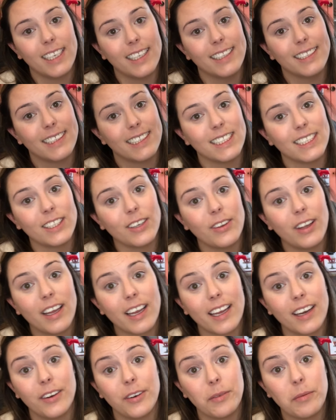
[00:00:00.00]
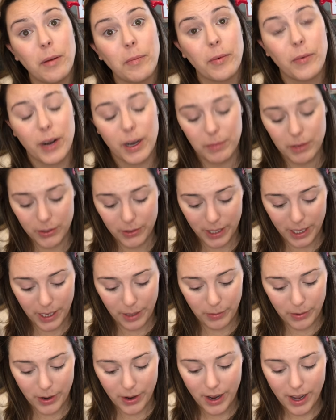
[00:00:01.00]
done this in so long, I don't remember what I'm doing
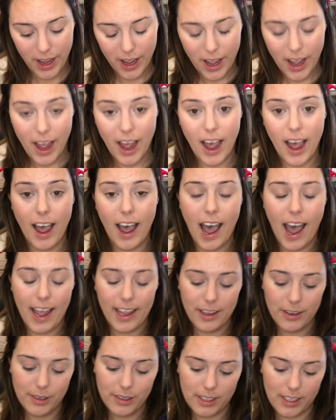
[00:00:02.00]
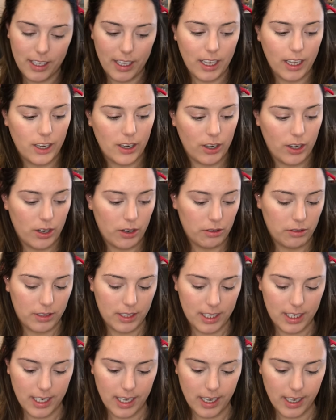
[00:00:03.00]
anymore. I use the
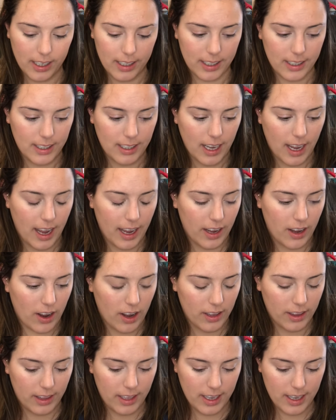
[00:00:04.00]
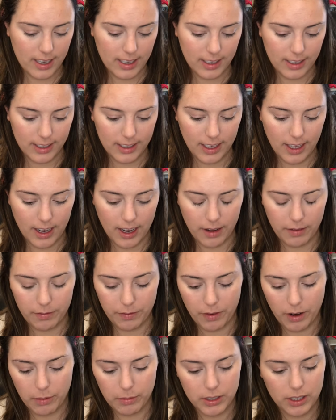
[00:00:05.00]
NudeStix. I got these
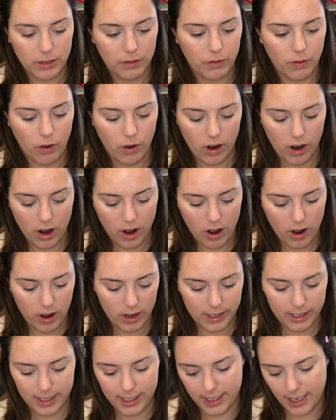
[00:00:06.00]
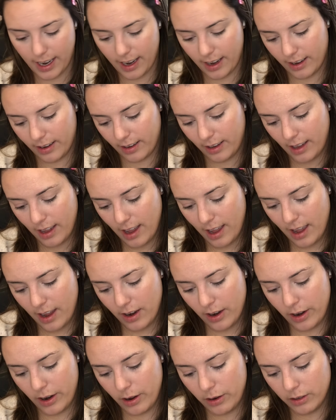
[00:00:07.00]
from Sephora on sale.
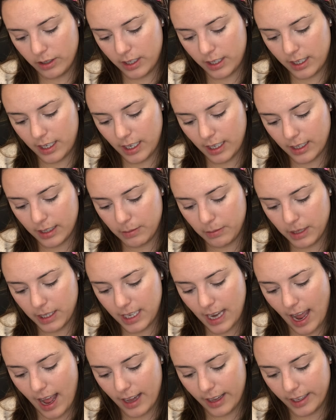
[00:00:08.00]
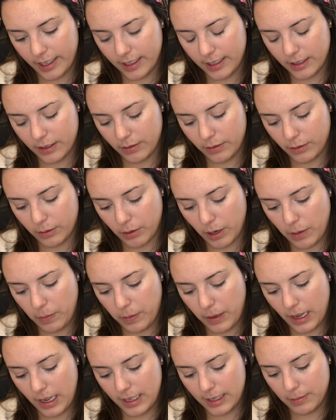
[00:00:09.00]
NudeStix Metallics
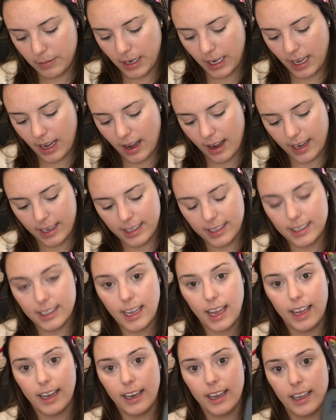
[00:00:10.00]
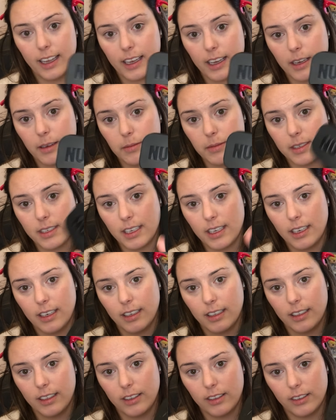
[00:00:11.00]
3-piece mini eye set. It comes in
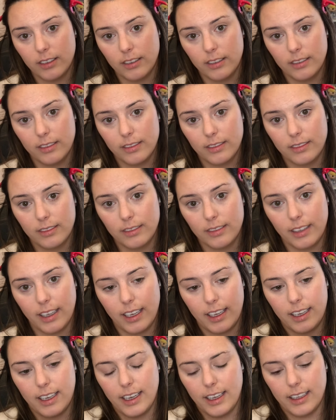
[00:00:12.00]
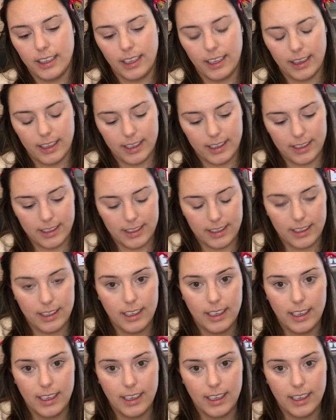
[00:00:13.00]
a little like kit like this.